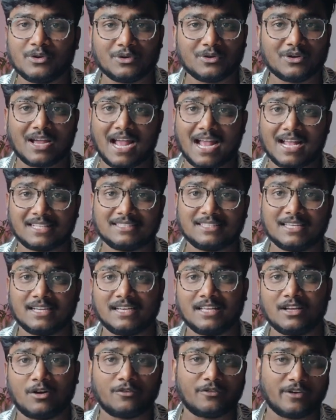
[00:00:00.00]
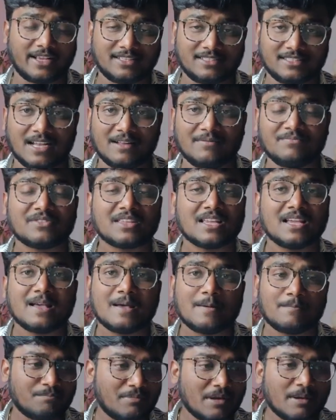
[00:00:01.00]
due to anxiety of exam,
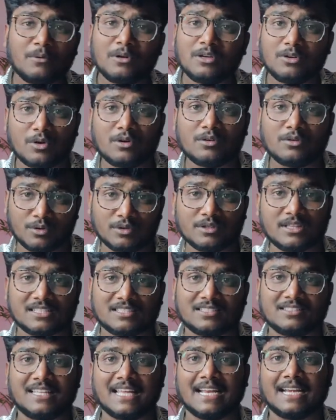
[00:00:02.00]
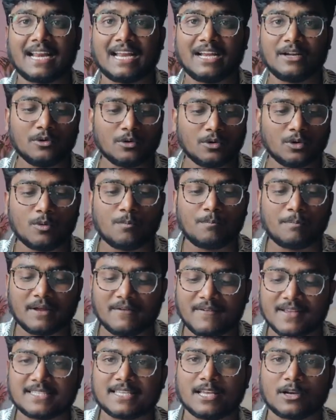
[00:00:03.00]
people don't do this. They try to do
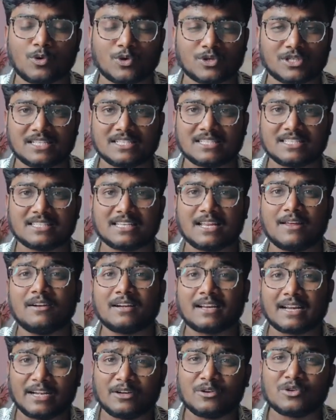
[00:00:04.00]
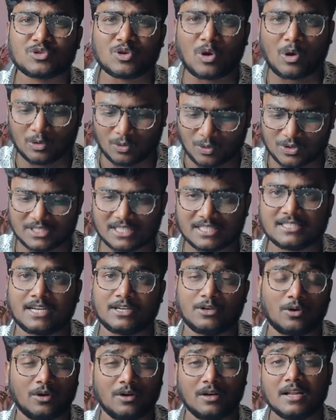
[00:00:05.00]
previous year questions. They will try to solve questions
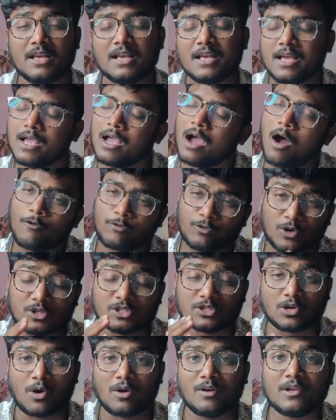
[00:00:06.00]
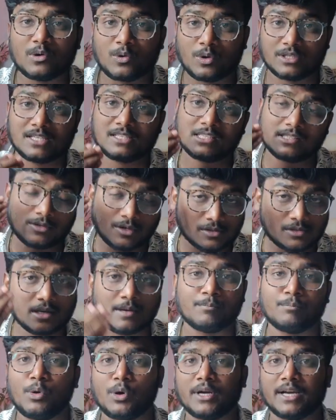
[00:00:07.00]
and all. Of course, solving questions is also
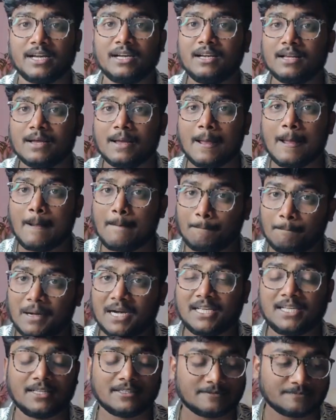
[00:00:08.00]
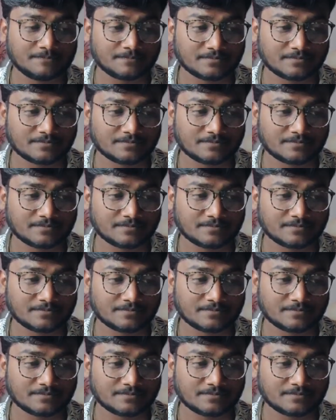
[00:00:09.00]
important, but